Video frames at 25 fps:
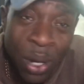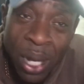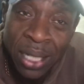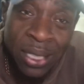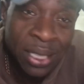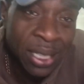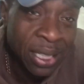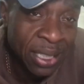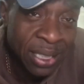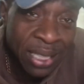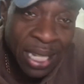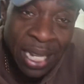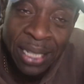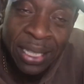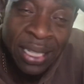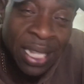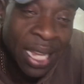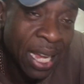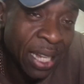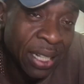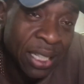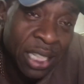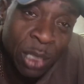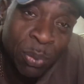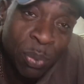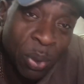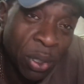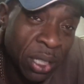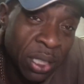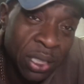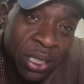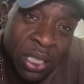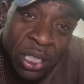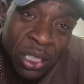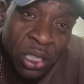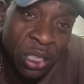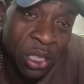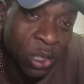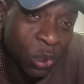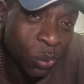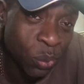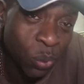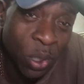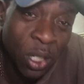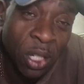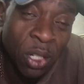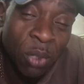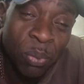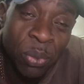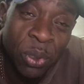understand how these politicians
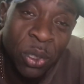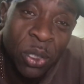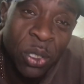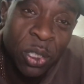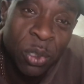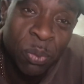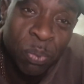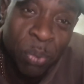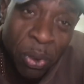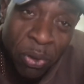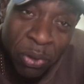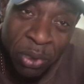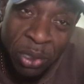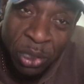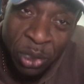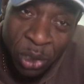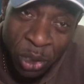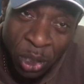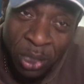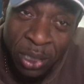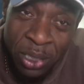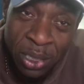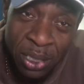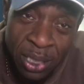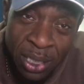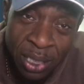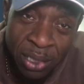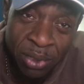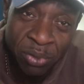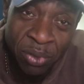work because Boris Johnson,